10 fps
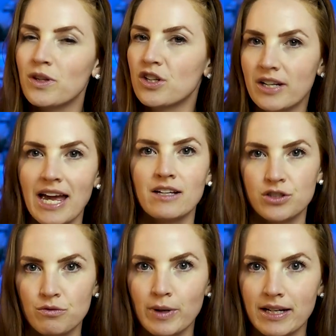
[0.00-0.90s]
with your
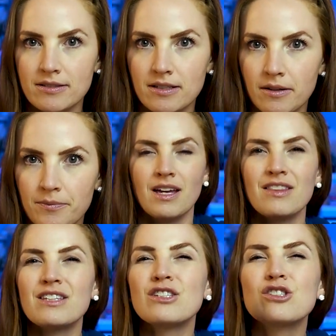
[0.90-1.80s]
cancer risk.
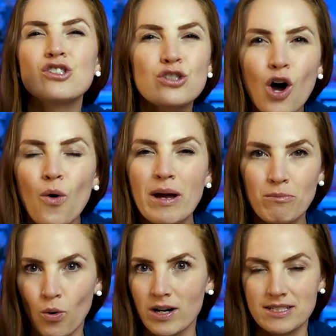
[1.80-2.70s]
This is so
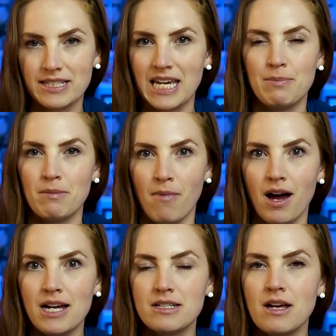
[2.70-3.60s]
important to keep in
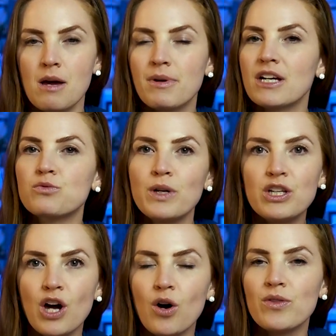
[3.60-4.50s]
mind because we
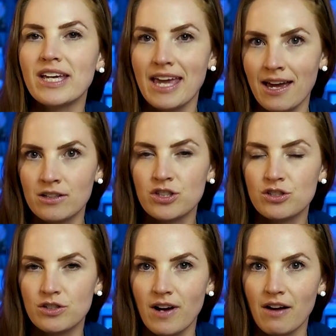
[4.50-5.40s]
know that cancer
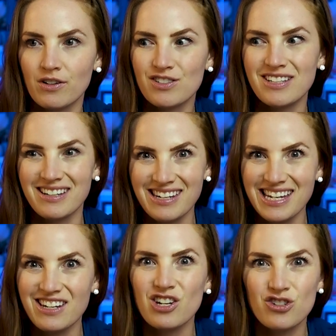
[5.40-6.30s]
survivors
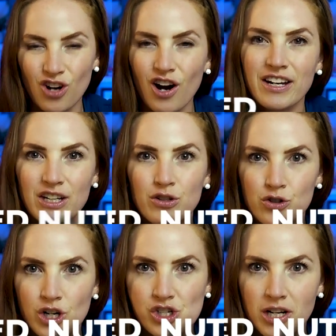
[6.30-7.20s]
need targeted
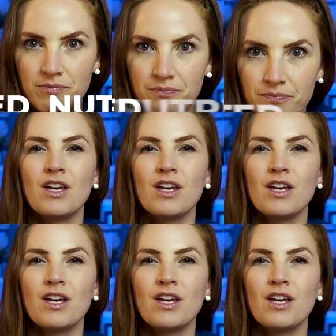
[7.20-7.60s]
nutrition.